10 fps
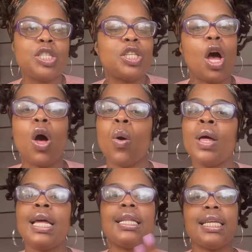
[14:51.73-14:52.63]
So
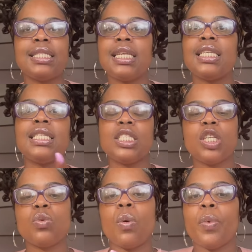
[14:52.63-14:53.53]
this
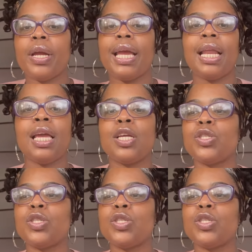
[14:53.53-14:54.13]
is when we're getting